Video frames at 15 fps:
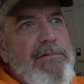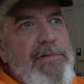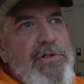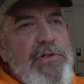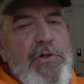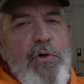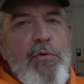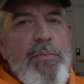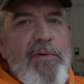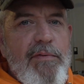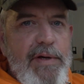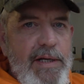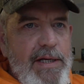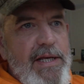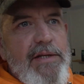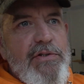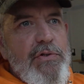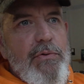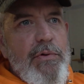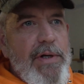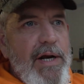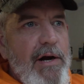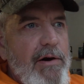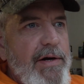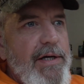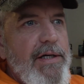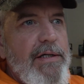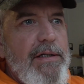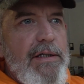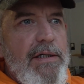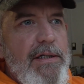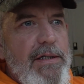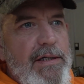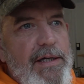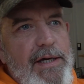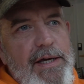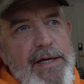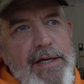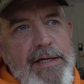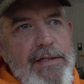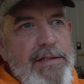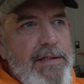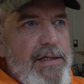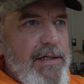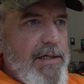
scoop of it into an area and